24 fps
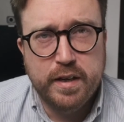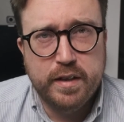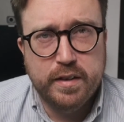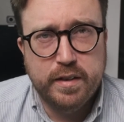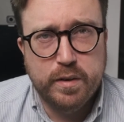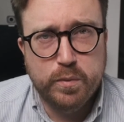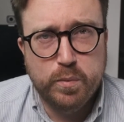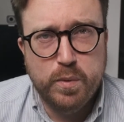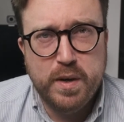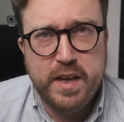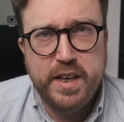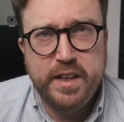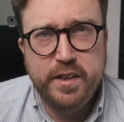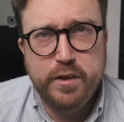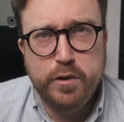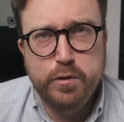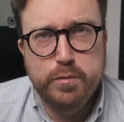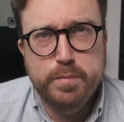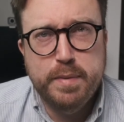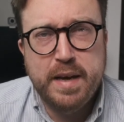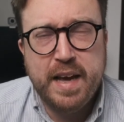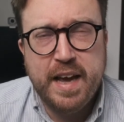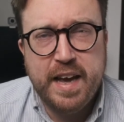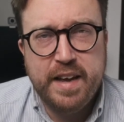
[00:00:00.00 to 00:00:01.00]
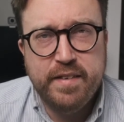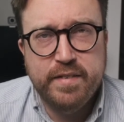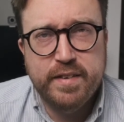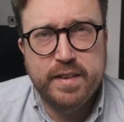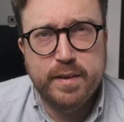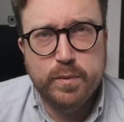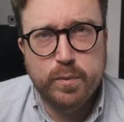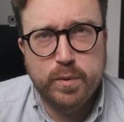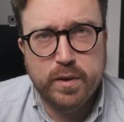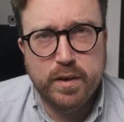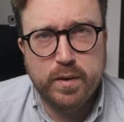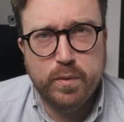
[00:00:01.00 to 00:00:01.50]
The way you behave in the
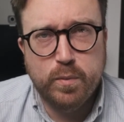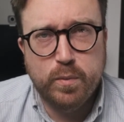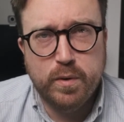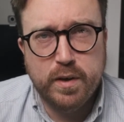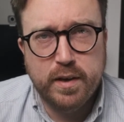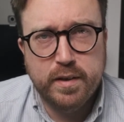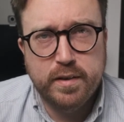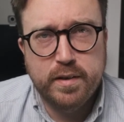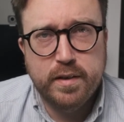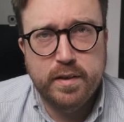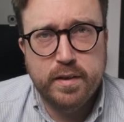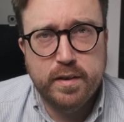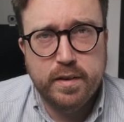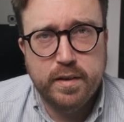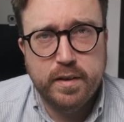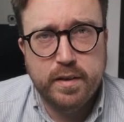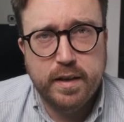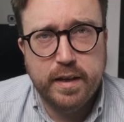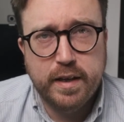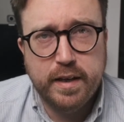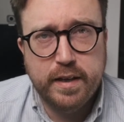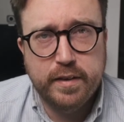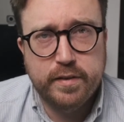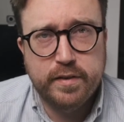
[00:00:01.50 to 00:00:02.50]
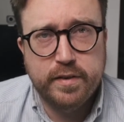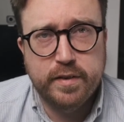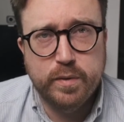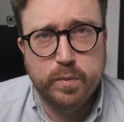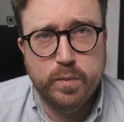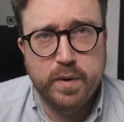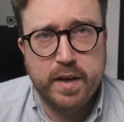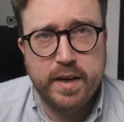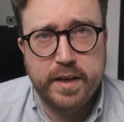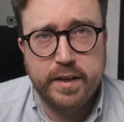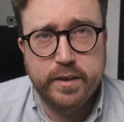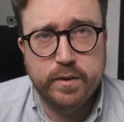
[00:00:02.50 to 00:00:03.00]
one-on-one is the
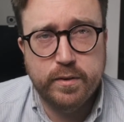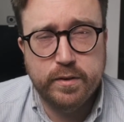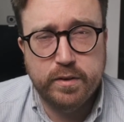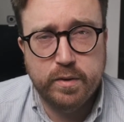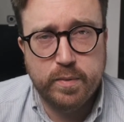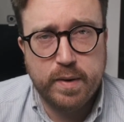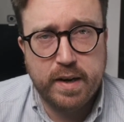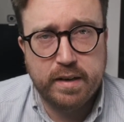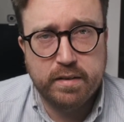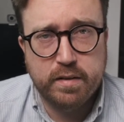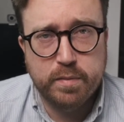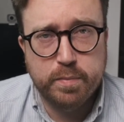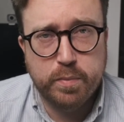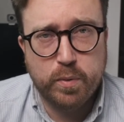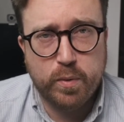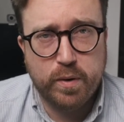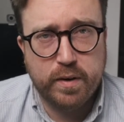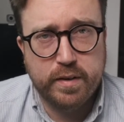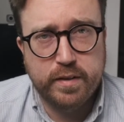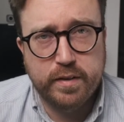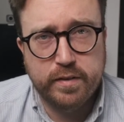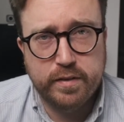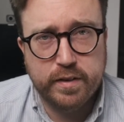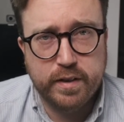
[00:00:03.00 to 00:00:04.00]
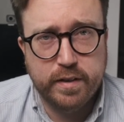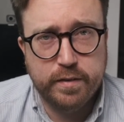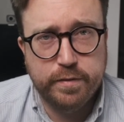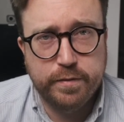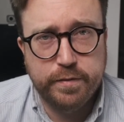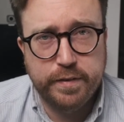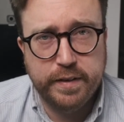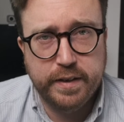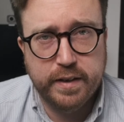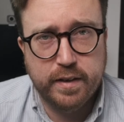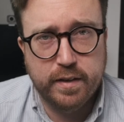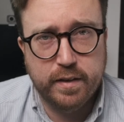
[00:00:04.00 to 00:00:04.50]
way your direct report is going to
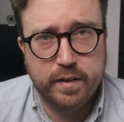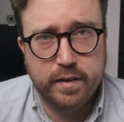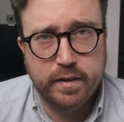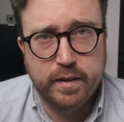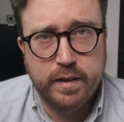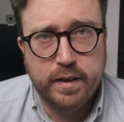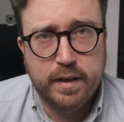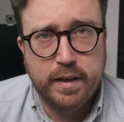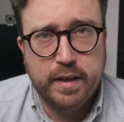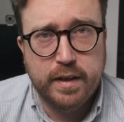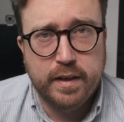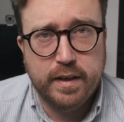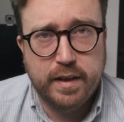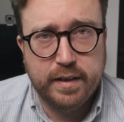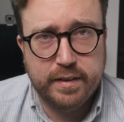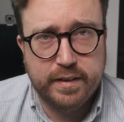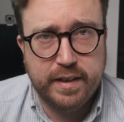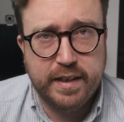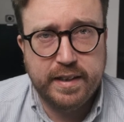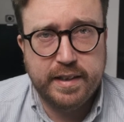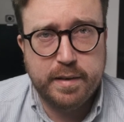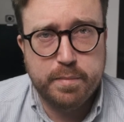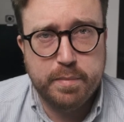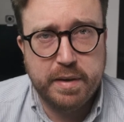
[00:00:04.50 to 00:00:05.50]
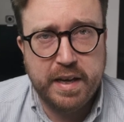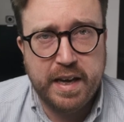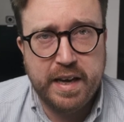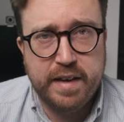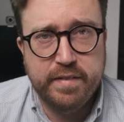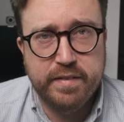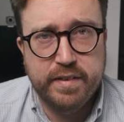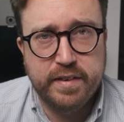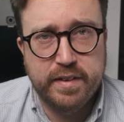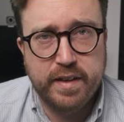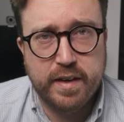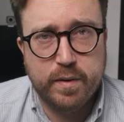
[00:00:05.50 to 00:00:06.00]
feel like they can
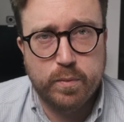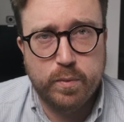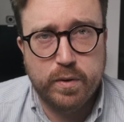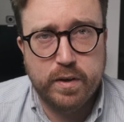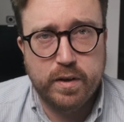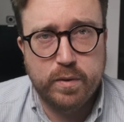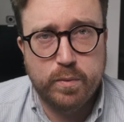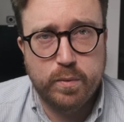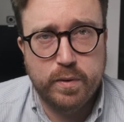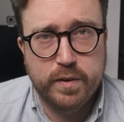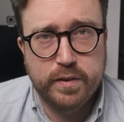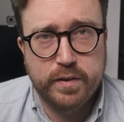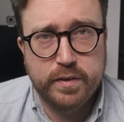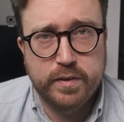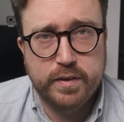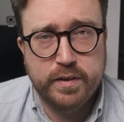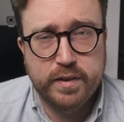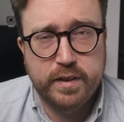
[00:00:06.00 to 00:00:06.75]
behave in their one-on-ones.